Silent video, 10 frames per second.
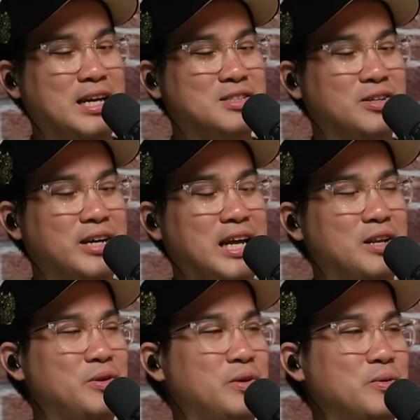I saw it, I
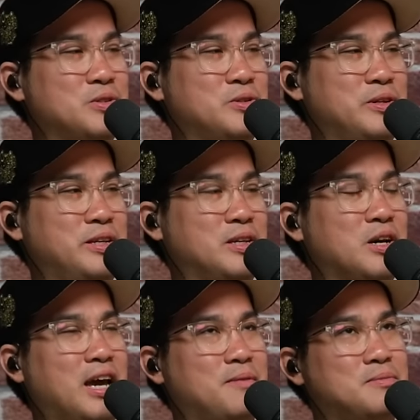knew it was really
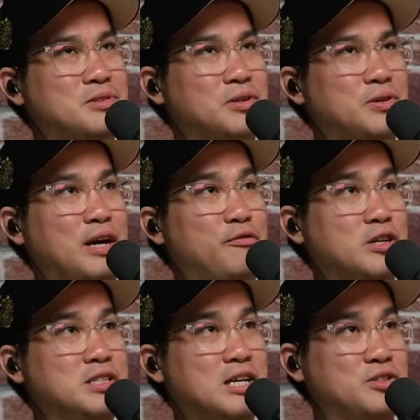okay. So at
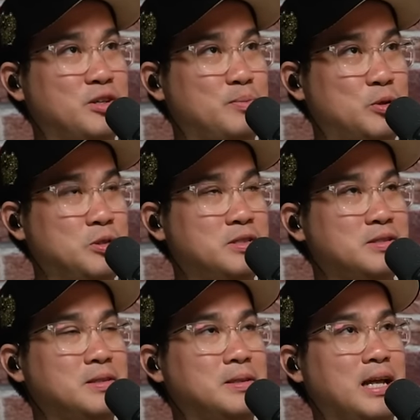first I saw the post,
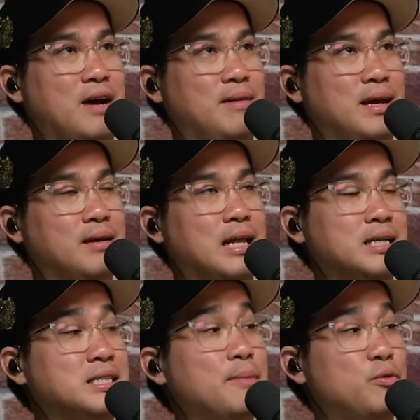mm. then I'm like, okay,
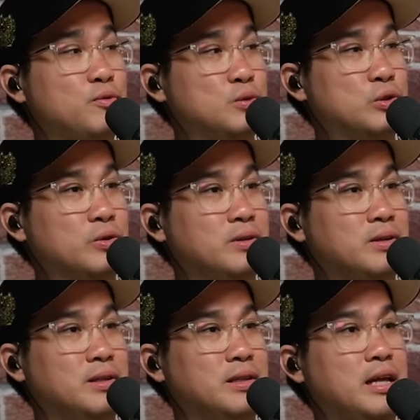this is an April Fool's joke.
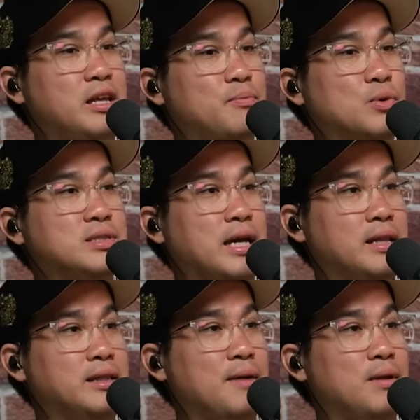Mm. Then he posts
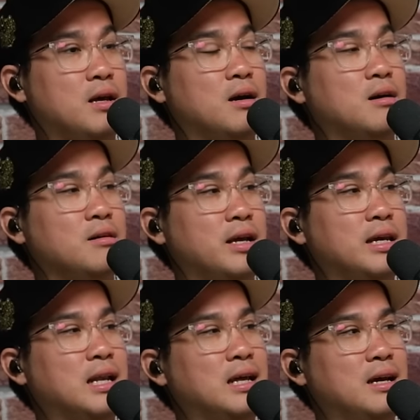second time. I'm like, oh okay,
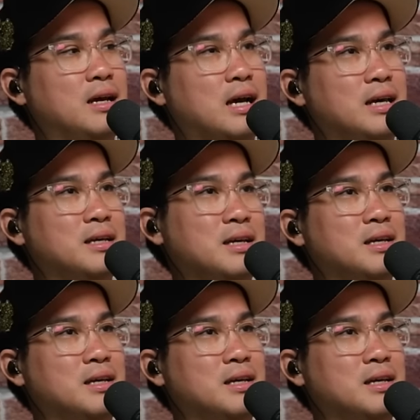yeah lah. I,